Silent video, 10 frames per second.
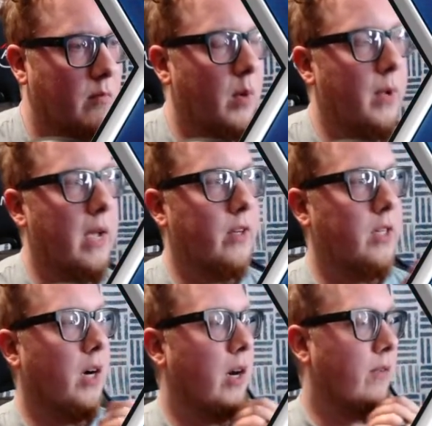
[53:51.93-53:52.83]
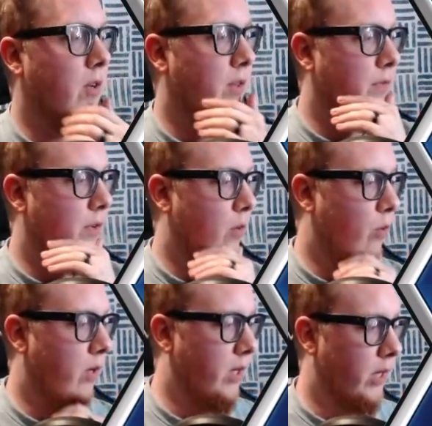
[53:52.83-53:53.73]
Maybe having Daredevil on the field
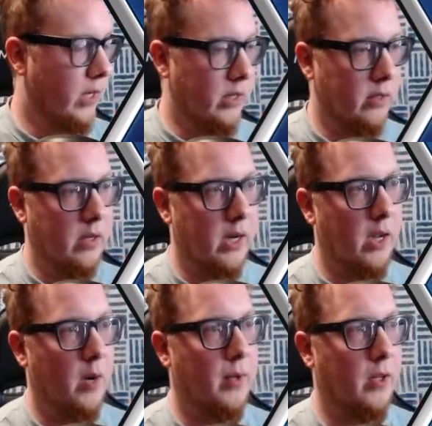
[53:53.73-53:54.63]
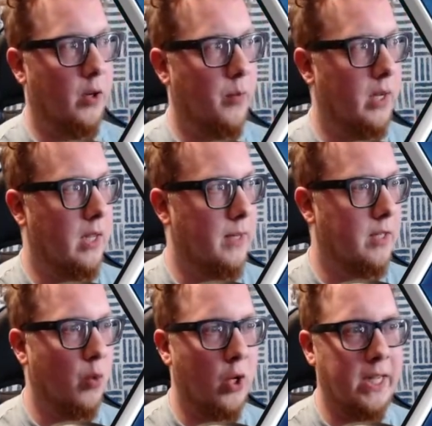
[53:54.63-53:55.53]
will kind of help a little bit. Give me
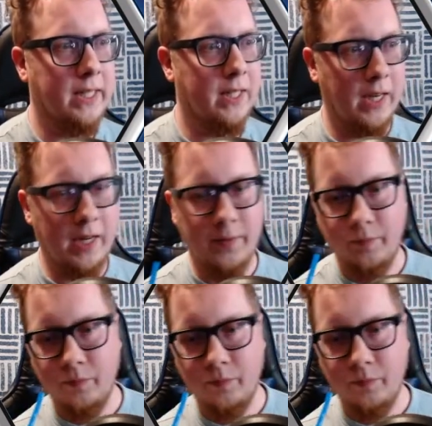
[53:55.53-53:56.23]
some more insight.